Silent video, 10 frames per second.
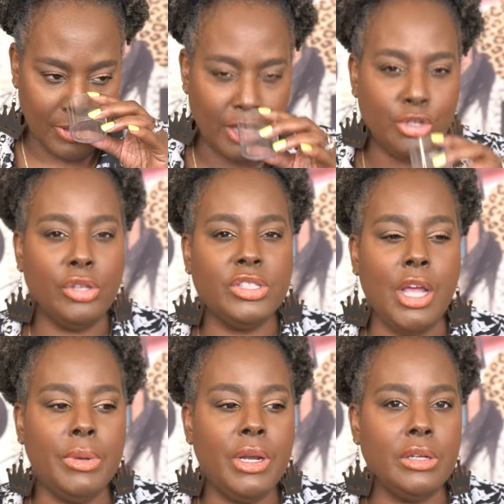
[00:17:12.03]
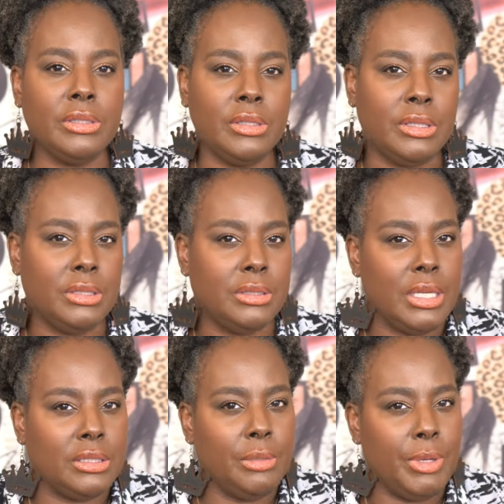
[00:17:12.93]
Cause you know some of their
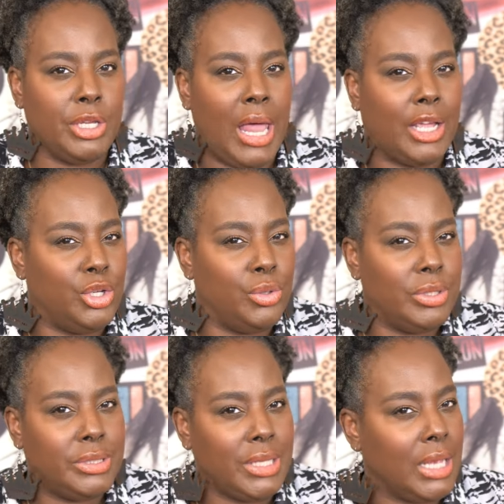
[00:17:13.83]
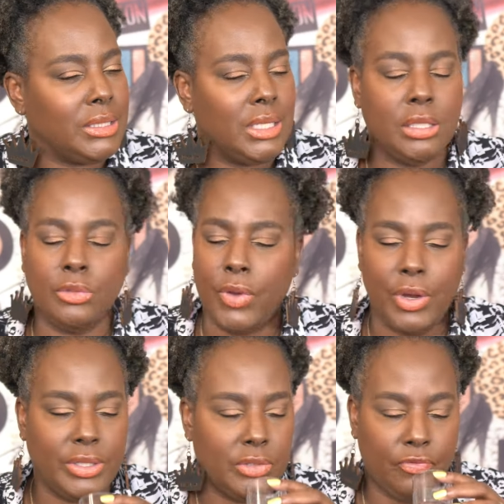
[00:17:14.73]
scents could be like unisex. This is
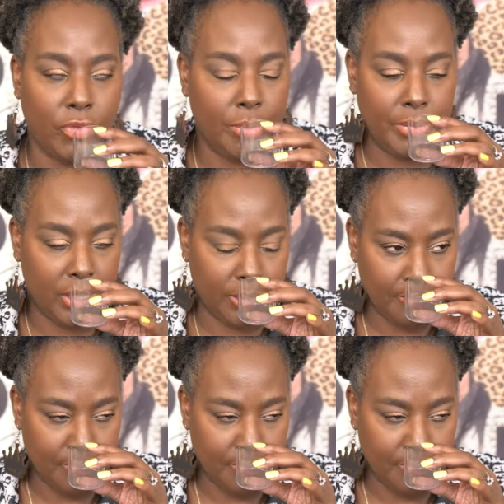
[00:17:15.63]
very feminine,